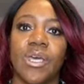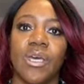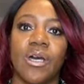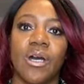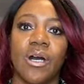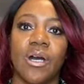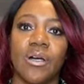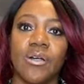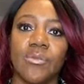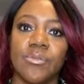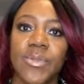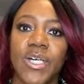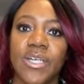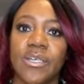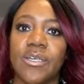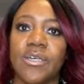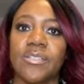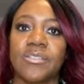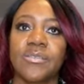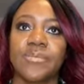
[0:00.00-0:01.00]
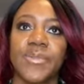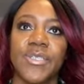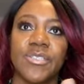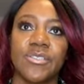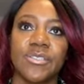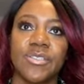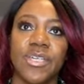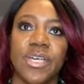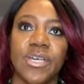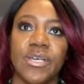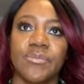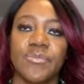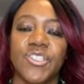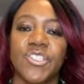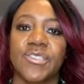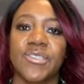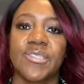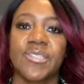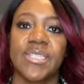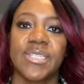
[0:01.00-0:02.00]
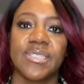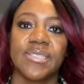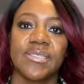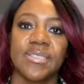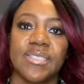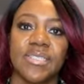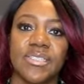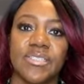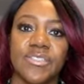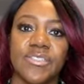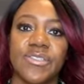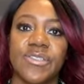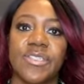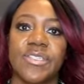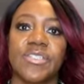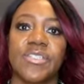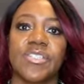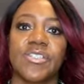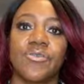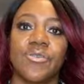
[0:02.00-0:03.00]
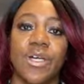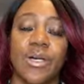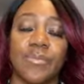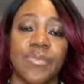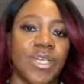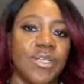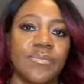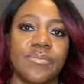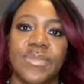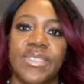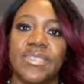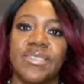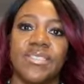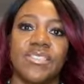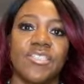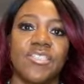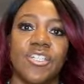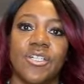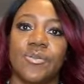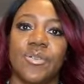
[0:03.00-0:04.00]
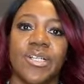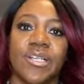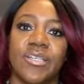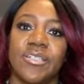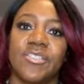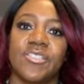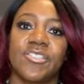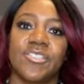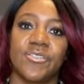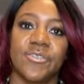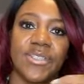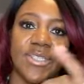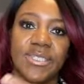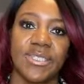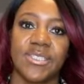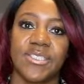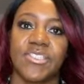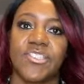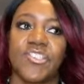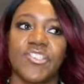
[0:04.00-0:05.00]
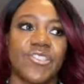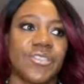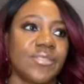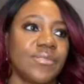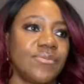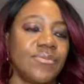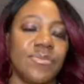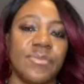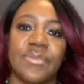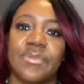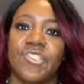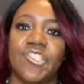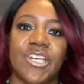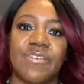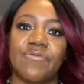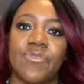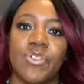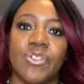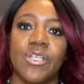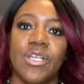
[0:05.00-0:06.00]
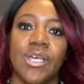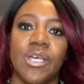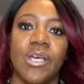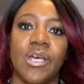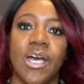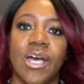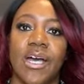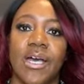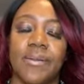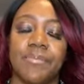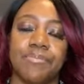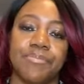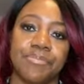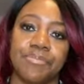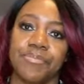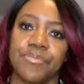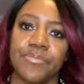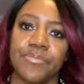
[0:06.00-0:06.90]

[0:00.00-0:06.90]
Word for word: Oh, my husband um, does this, and he does this, and he, I'm not, this is no client story, this is just general. Um,